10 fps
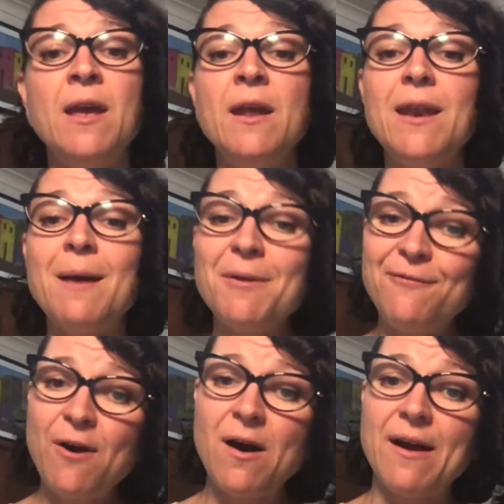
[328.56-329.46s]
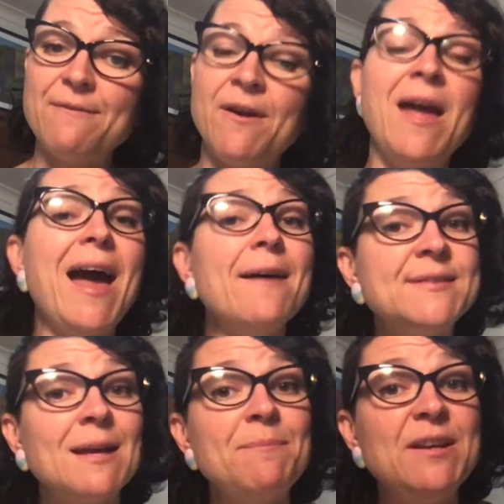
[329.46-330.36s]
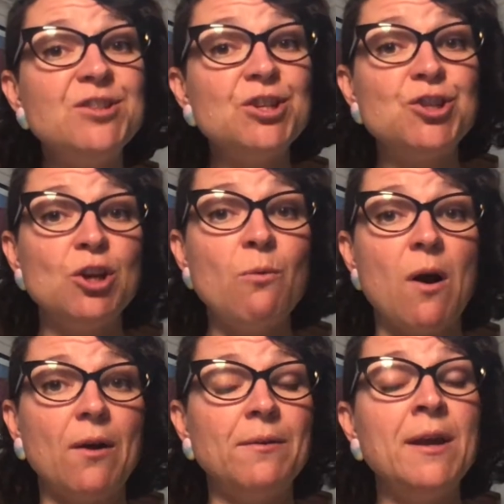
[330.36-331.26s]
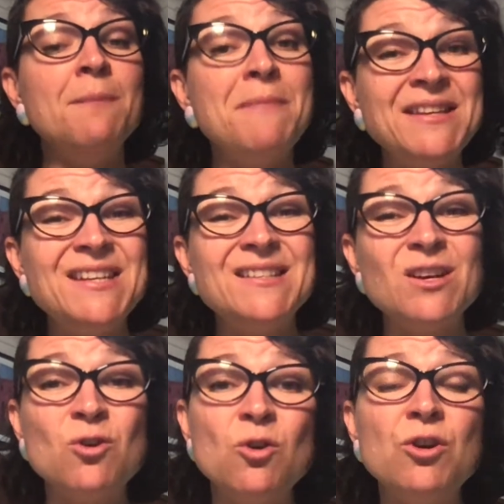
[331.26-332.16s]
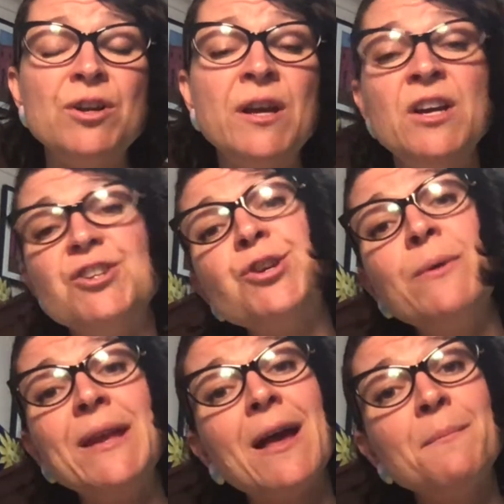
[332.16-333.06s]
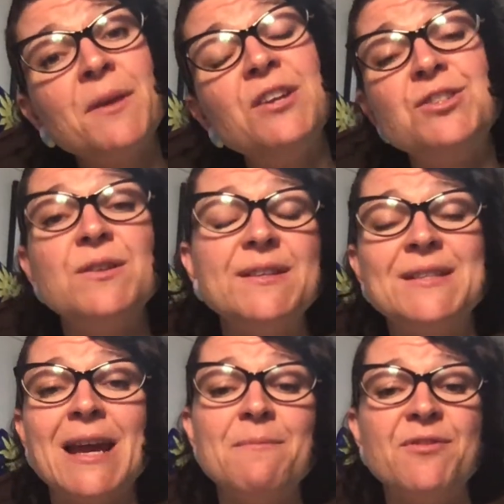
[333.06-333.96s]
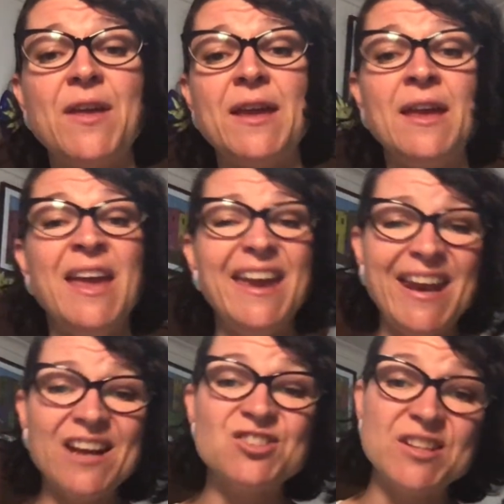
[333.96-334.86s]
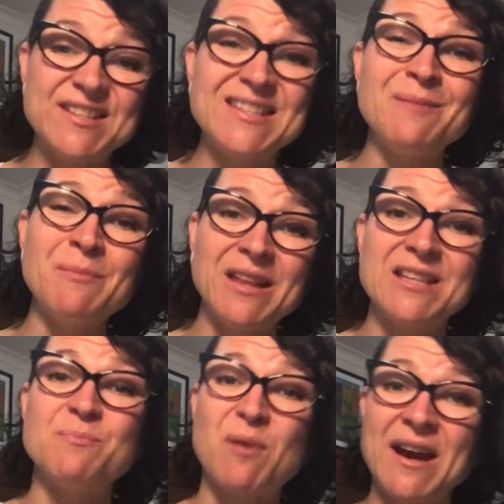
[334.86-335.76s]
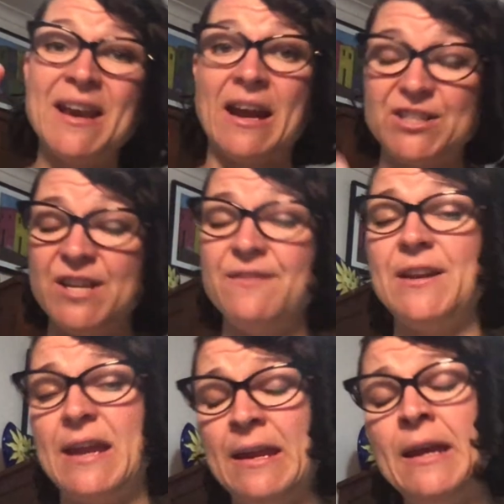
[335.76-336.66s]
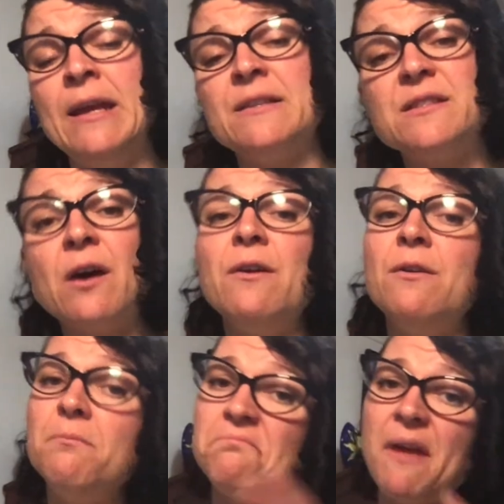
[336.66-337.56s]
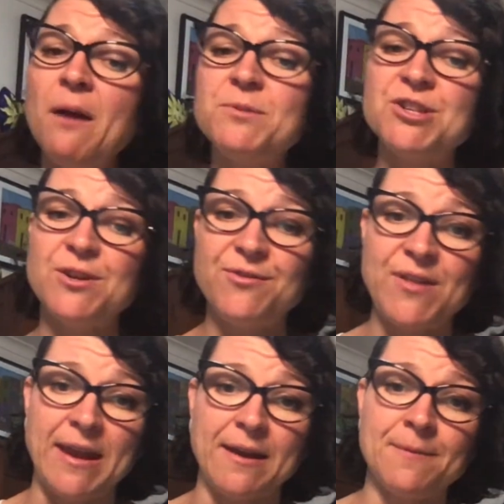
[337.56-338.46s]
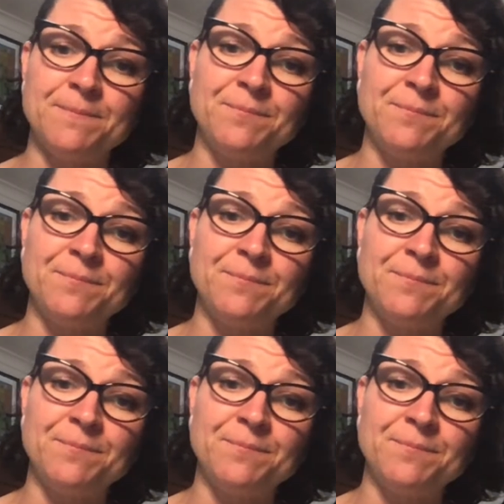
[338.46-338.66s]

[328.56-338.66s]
Number 5, have something to chew on. Minties are good. Chewing gum can do the same thing. It actually stimulates brain activity, so helps you to think.